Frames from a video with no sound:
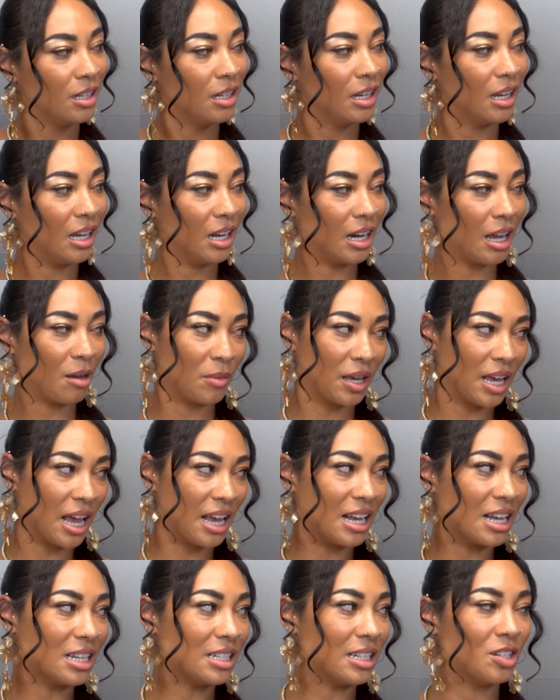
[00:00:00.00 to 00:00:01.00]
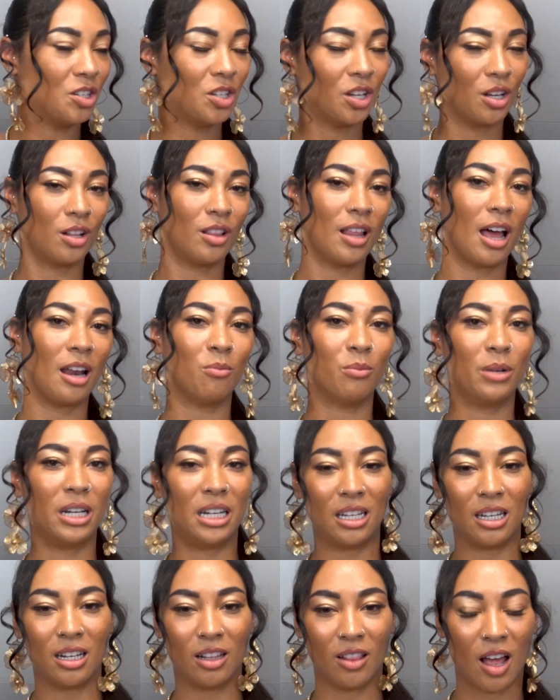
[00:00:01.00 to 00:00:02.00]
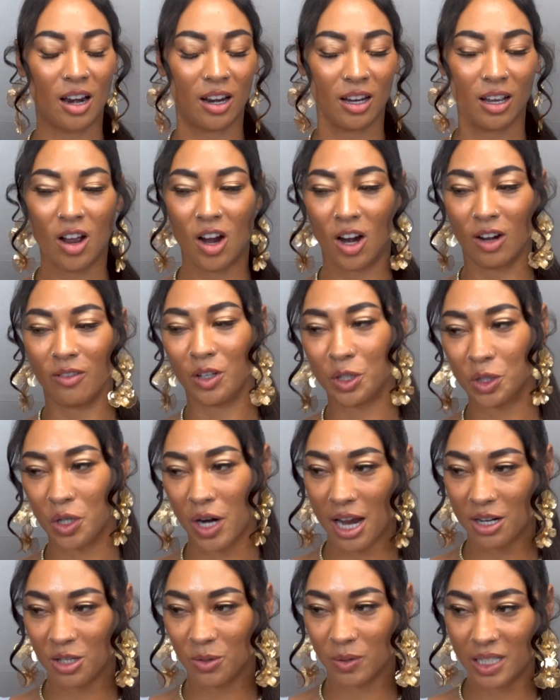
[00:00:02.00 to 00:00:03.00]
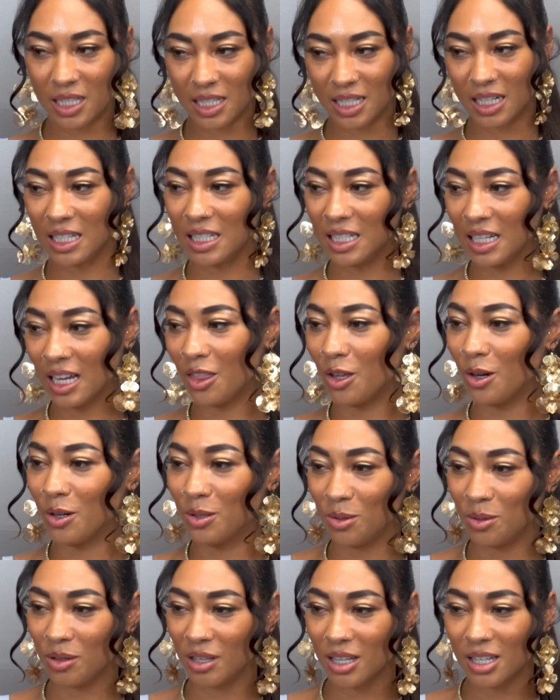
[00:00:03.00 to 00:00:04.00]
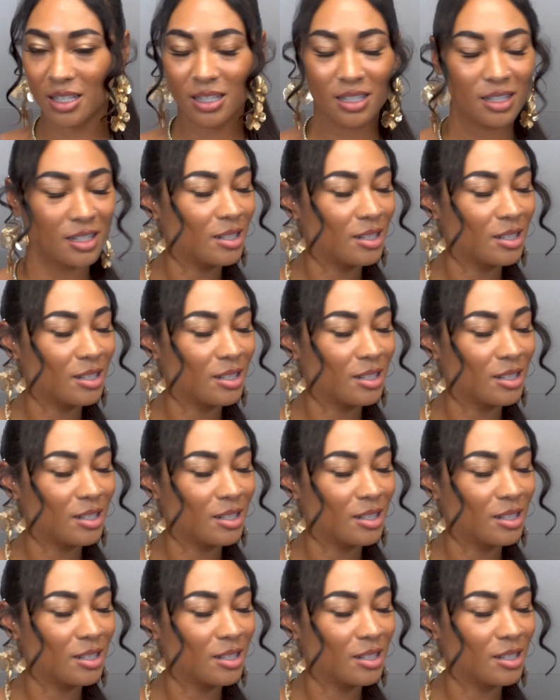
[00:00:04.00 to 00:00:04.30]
And I guess it took a lot of money and a lot of Harvard graduates to get together and do this.